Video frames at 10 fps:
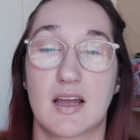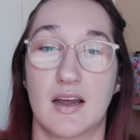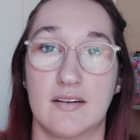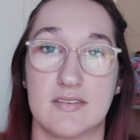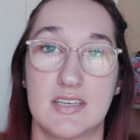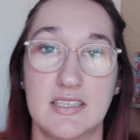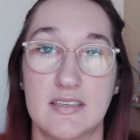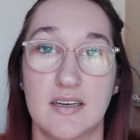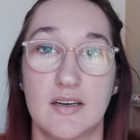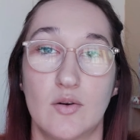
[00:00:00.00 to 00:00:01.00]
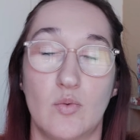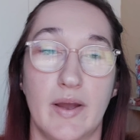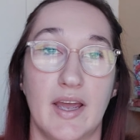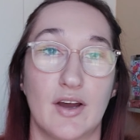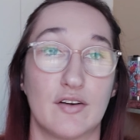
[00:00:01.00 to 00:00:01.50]
kind of setting
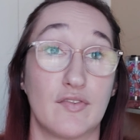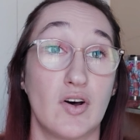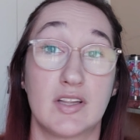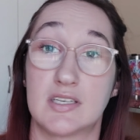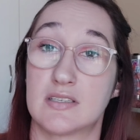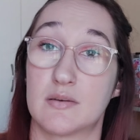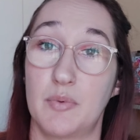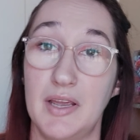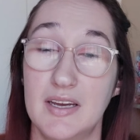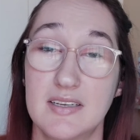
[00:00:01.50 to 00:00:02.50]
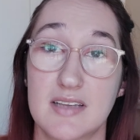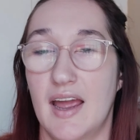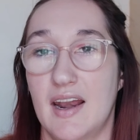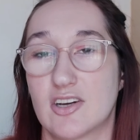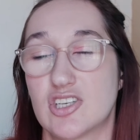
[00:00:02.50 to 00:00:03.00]
where her father disappears
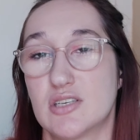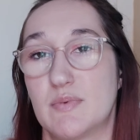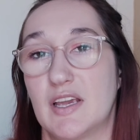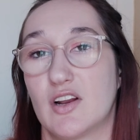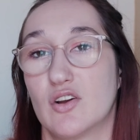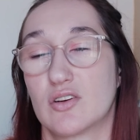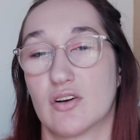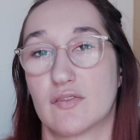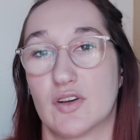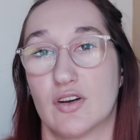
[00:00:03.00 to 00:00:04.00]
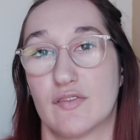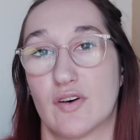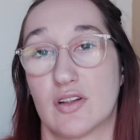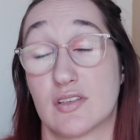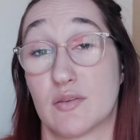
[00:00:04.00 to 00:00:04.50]
and now she's being looked after her
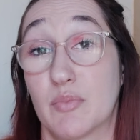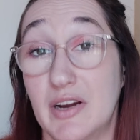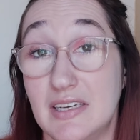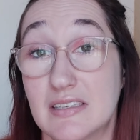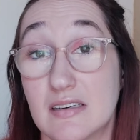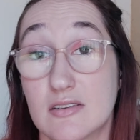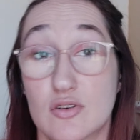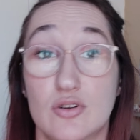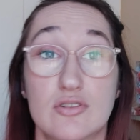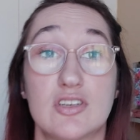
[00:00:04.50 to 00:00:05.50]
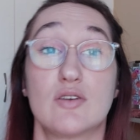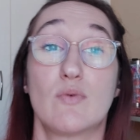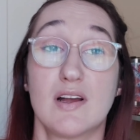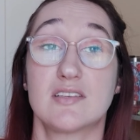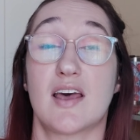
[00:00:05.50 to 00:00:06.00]
father's apprentice, who she
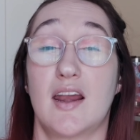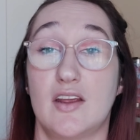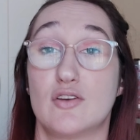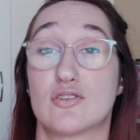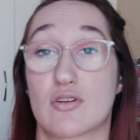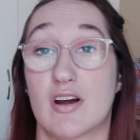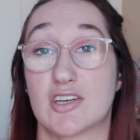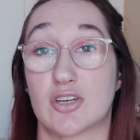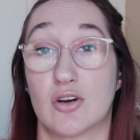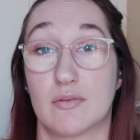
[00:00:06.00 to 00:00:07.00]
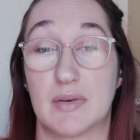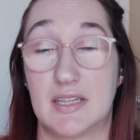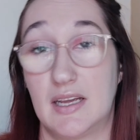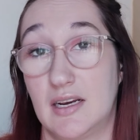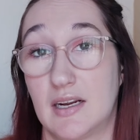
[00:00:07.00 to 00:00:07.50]
once had a huge crush on but
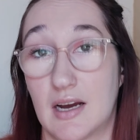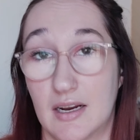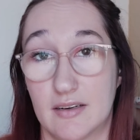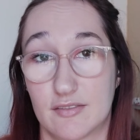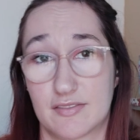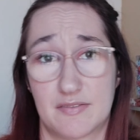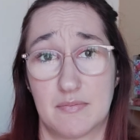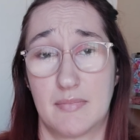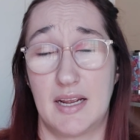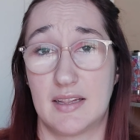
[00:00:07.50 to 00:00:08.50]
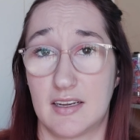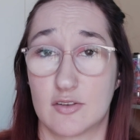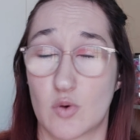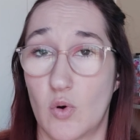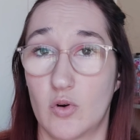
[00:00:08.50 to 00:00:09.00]
then kind of made
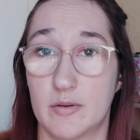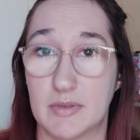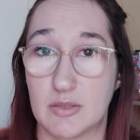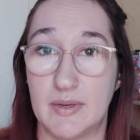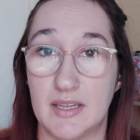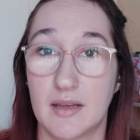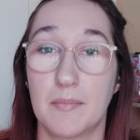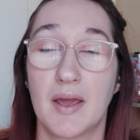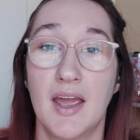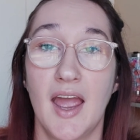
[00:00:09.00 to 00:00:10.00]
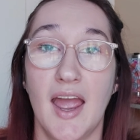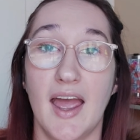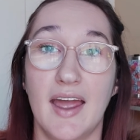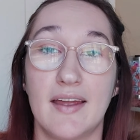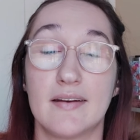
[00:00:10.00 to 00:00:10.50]
things awkward between them.
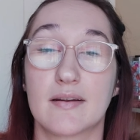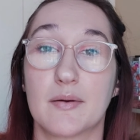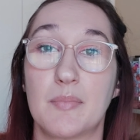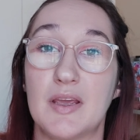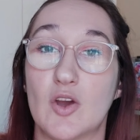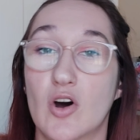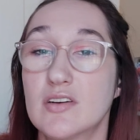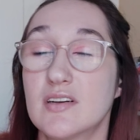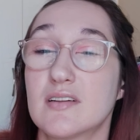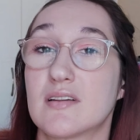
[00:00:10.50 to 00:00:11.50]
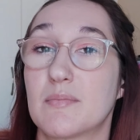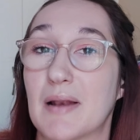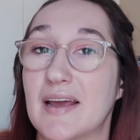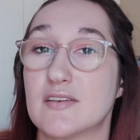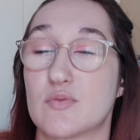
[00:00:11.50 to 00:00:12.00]
And beyond the
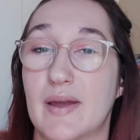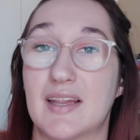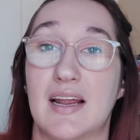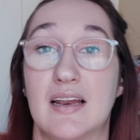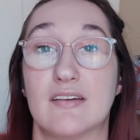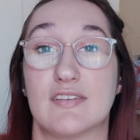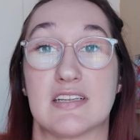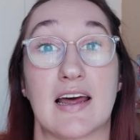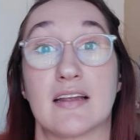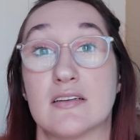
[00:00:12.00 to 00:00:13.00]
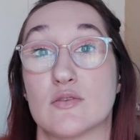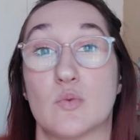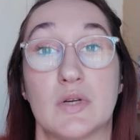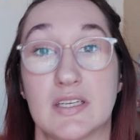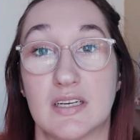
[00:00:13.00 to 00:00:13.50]
place where they live is like this
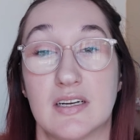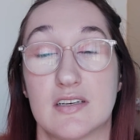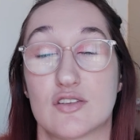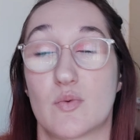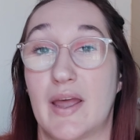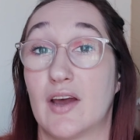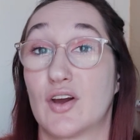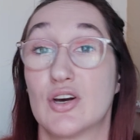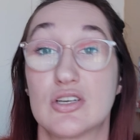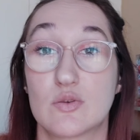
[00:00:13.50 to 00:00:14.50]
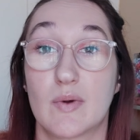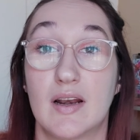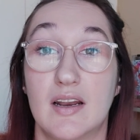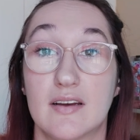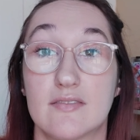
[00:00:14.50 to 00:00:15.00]
wilderness where a cursed
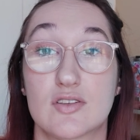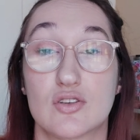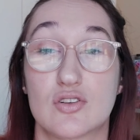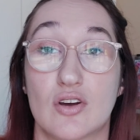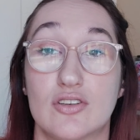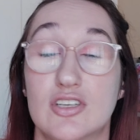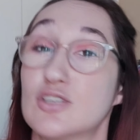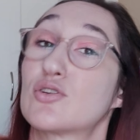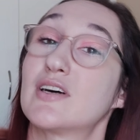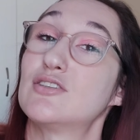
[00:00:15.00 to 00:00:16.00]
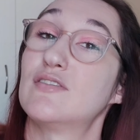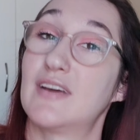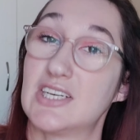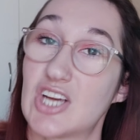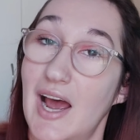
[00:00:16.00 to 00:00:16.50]
one lives, so she tries to
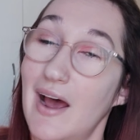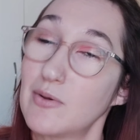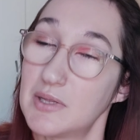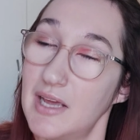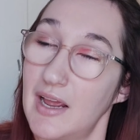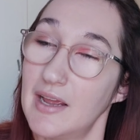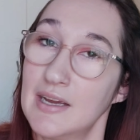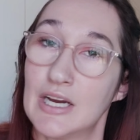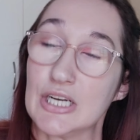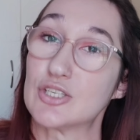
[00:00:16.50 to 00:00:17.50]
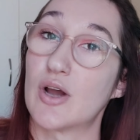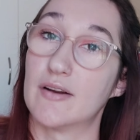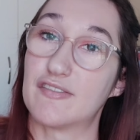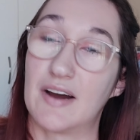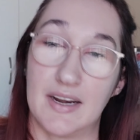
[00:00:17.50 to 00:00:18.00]
venture out there to go
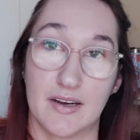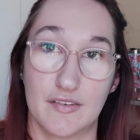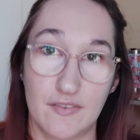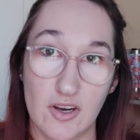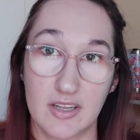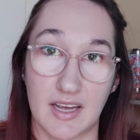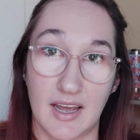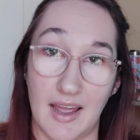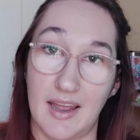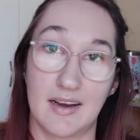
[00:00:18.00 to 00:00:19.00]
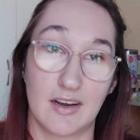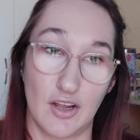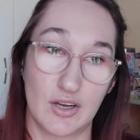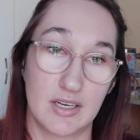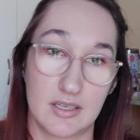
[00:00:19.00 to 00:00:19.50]
and find her father, and
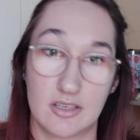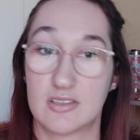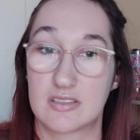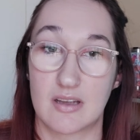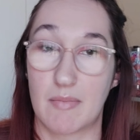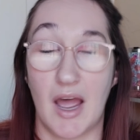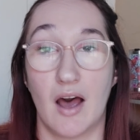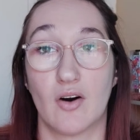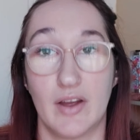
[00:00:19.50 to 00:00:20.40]
Logan somehow